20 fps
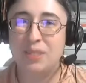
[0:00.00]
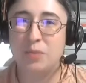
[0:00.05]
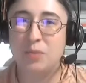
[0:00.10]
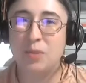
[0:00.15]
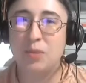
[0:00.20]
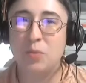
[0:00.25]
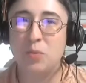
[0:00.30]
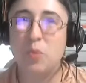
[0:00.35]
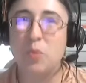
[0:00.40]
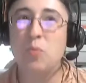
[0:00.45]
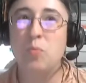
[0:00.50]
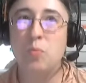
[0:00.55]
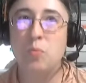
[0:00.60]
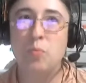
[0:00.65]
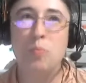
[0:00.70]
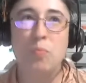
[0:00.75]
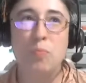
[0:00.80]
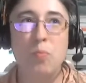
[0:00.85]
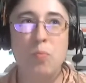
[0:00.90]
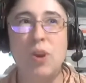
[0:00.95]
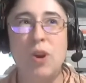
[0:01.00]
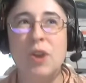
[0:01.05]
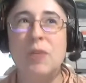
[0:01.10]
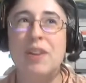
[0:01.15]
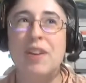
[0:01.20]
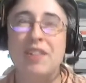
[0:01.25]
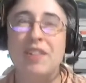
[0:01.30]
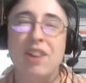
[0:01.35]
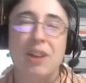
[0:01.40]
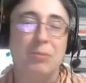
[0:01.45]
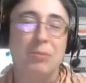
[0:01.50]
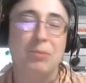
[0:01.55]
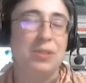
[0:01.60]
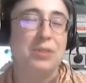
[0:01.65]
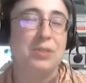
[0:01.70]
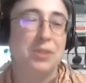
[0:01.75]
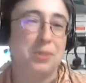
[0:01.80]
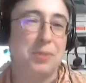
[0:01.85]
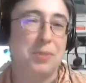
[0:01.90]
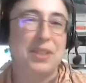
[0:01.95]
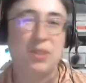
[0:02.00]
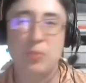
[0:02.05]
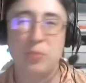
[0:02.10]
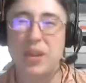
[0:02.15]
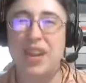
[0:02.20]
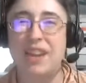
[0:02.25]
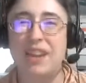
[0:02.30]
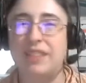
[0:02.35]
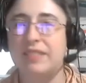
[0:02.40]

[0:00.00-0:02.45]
We'll work around our obstacles as best as we can.